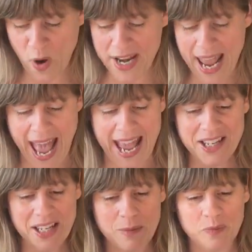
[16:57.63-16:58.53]
went
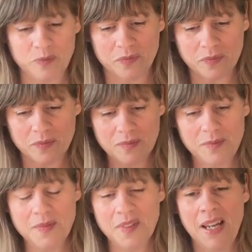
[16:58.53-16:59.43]
ahead
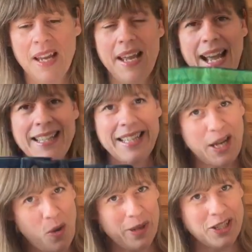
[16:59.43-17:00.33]
and did it
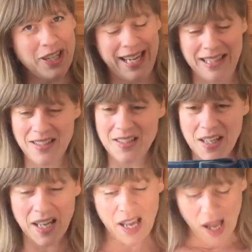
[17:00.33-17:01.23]
on my jeans.
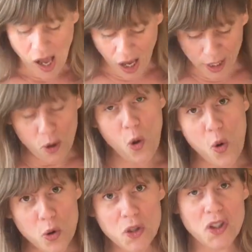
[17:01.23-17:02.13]
I
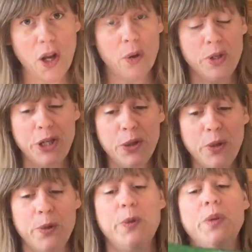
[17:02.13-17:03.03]
also
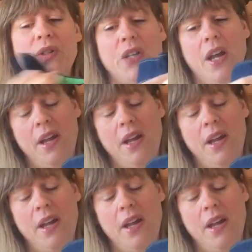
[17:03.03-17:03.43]
use